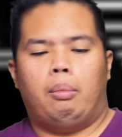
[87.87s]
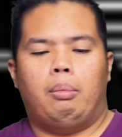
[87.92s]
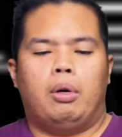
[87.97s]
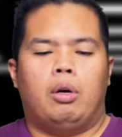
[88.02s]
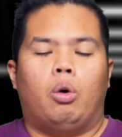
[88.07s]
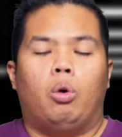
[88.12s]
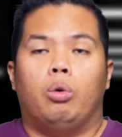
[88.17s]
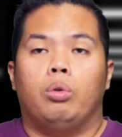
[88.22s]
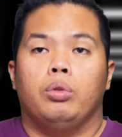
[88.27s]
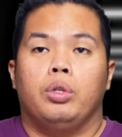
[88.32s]
an
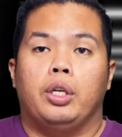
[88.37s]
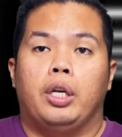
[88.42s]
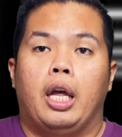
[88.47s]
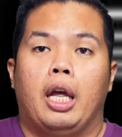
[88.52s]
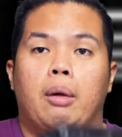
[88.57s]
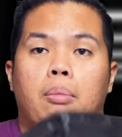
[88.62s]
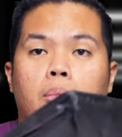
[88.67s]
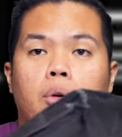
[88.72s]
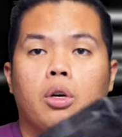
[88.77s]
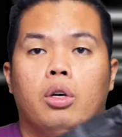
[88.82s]
old
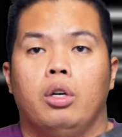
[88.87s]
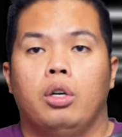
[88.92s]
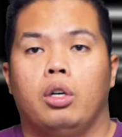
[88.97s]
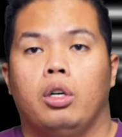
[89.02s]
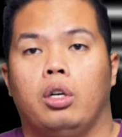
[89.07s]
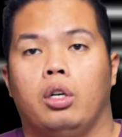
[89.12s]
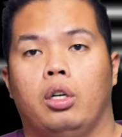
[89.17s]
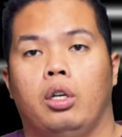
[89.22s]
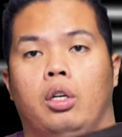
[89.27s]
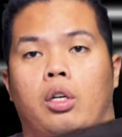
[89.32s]
gamer
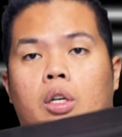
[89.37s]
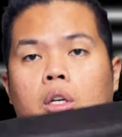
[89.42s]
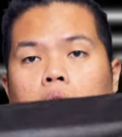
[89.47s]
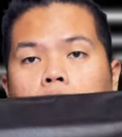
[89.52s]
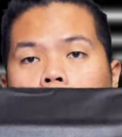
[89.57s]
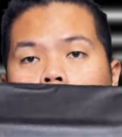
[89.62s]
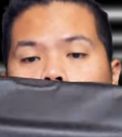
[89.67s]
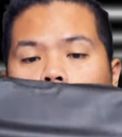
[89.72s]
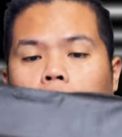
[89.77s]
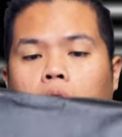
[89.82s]

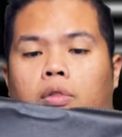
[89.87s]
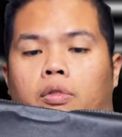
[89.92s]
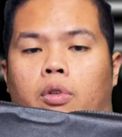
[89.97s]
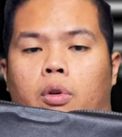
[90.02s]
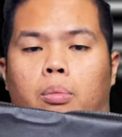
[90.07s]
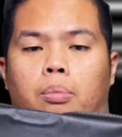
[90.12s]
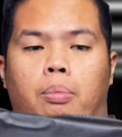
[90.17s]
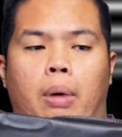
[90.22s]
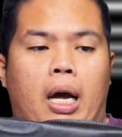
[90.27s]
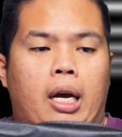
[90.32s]

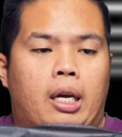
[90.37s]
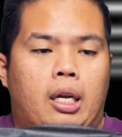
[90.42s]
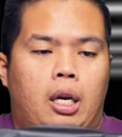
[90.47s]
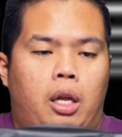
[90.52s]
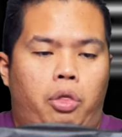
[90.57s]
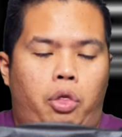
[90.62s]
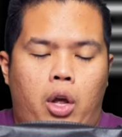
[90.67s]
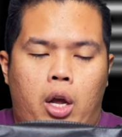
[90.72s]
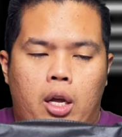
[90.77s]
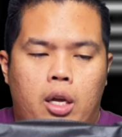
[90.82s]
from back in the
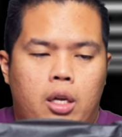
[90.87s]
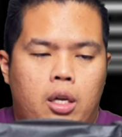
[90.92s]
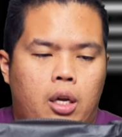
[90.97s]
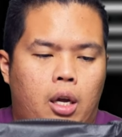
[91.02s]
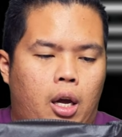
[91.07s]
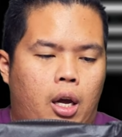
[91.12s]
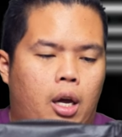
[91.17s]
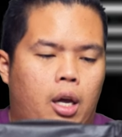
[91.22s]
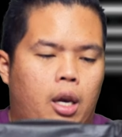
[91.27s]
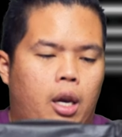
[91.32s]
day,
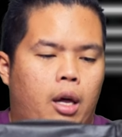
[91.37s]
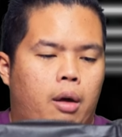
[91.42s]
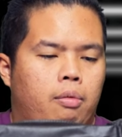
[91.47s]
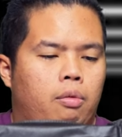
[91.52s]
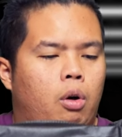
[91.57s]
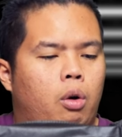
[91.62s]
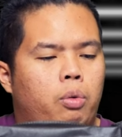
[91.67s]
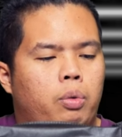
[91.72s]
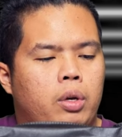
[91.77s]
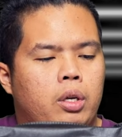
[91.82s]
and I've
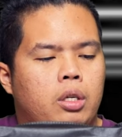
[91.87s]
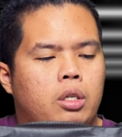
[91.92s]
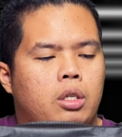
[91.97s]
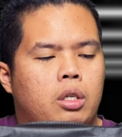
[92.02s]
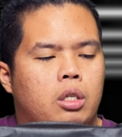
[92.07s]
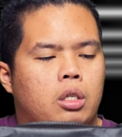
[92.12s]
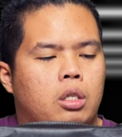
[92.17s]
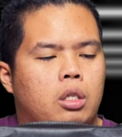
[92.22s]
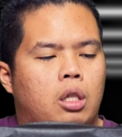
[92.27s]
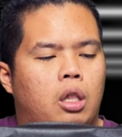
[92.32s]
always
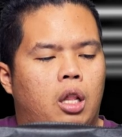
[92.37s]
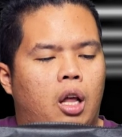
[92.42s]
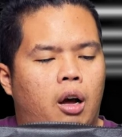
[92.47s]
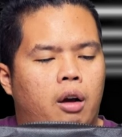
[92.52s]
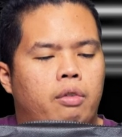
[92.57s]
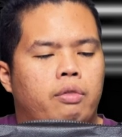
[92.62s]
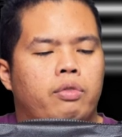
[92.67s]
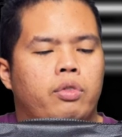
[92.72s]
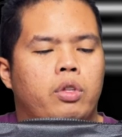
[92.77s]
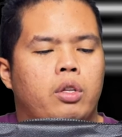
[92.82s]
just
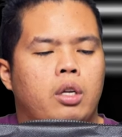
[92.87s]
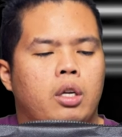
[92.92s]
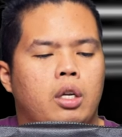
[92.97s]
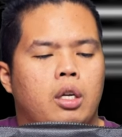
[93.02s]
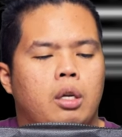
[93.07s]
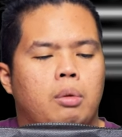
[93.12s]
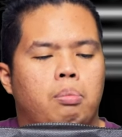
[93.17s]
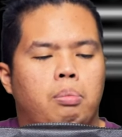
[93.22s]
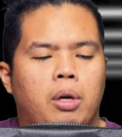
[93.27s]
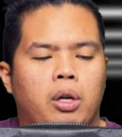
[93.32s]
loved
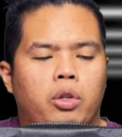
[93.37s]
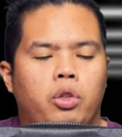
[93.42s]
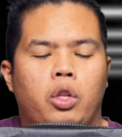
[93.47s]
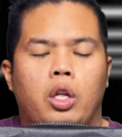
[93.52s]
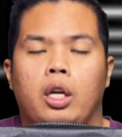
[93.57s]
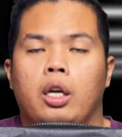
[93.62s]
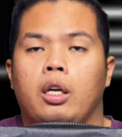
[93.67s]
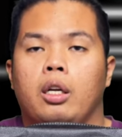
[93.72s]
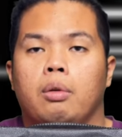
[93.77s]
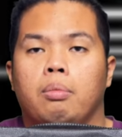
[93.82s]
the
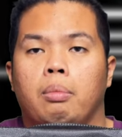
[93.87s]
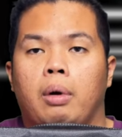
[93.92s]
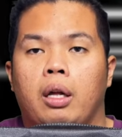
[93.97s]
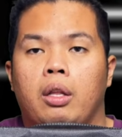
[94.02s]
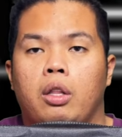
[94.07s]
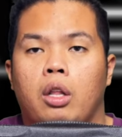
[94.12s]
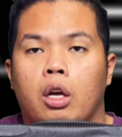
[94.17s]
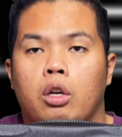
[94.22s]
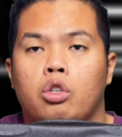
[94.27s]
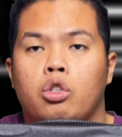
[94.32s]
building my
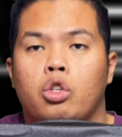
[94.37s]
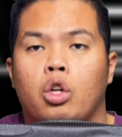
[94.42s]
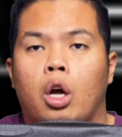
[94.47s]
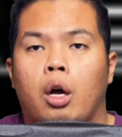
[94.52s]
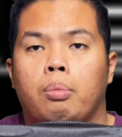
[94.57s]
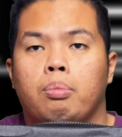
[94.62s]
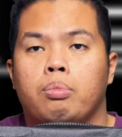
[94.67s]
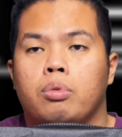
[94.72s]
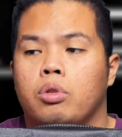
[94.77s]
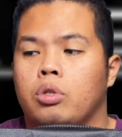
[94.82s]

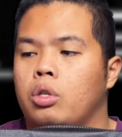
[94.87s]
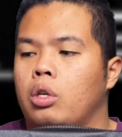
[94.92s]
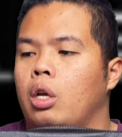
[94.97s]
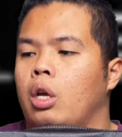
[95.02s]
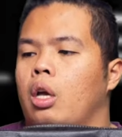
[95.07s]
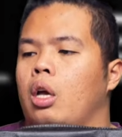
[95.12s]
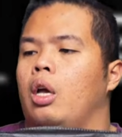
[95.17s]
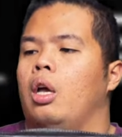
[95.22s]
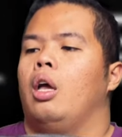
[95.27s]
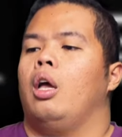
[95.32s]
desktops,
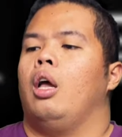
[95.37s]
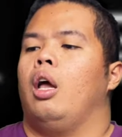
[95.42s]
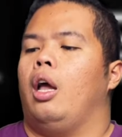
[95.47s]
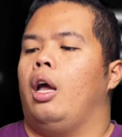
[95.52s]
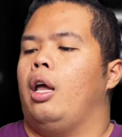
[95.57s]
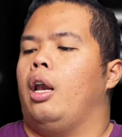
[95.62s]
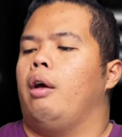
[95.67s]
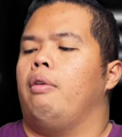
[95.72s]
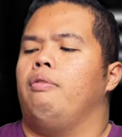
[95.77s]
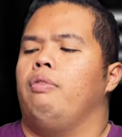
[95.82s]

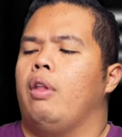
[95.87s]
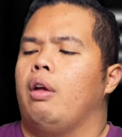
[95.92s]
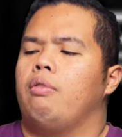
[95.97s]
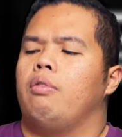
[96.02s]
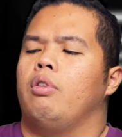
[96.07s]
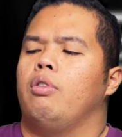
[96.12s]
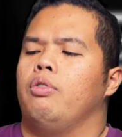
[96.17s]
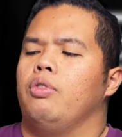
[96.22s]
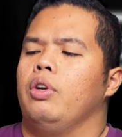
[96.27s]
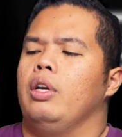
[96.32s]
and I've
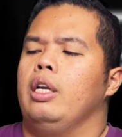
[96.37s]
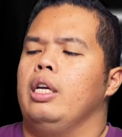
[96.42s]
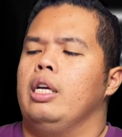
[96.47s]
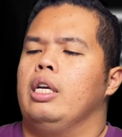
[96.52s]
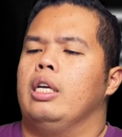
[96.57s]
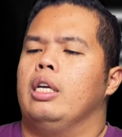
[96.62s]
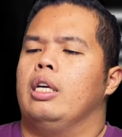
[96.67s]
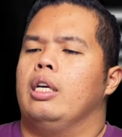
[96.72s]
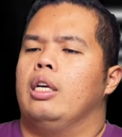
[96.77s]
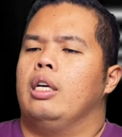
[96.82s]
never really